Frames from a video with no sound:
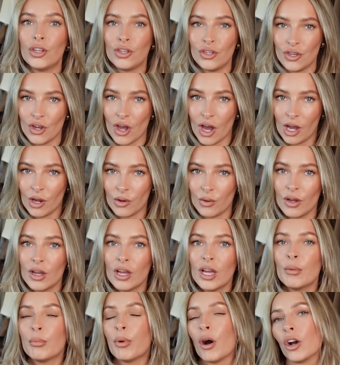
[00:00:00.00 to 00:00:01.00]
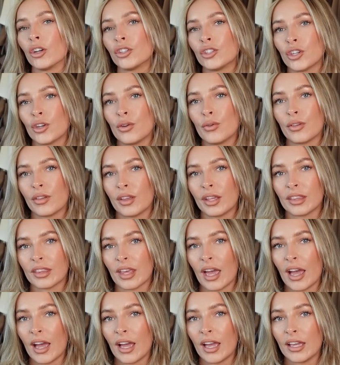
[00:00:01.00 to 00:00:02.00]
No. But I do think
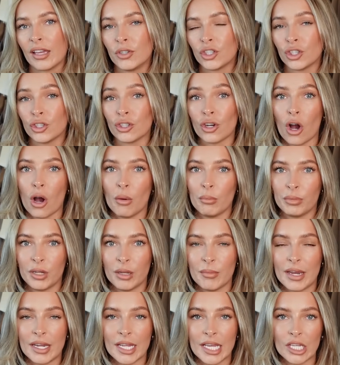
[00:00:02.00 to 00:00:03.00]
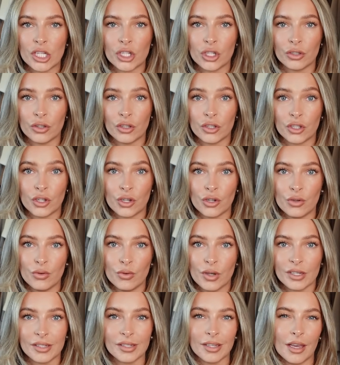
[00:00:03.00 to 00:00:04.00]
they should complement each other
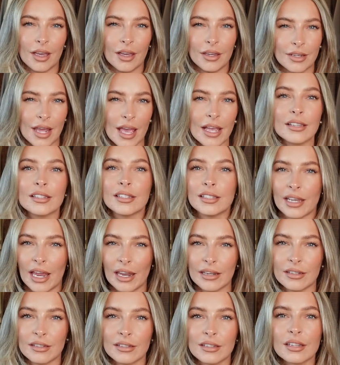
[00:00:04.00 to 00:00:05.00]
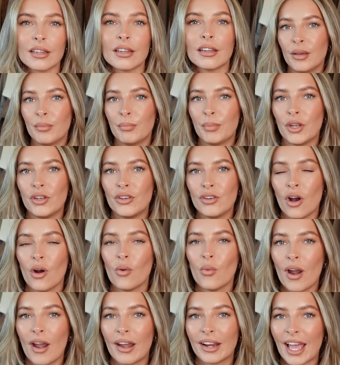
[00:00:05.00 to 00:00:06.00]
to a certain extent. But
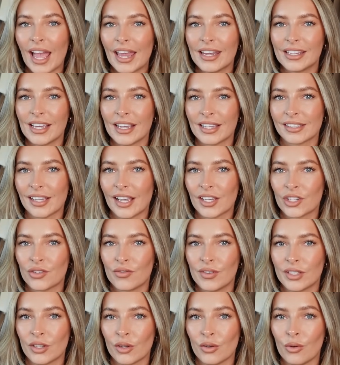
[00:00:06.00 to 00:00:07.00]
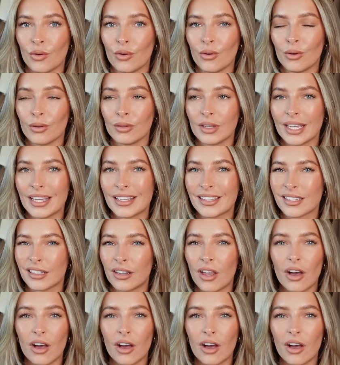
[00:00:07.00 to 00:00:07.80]
not wearing any accessories at all, it's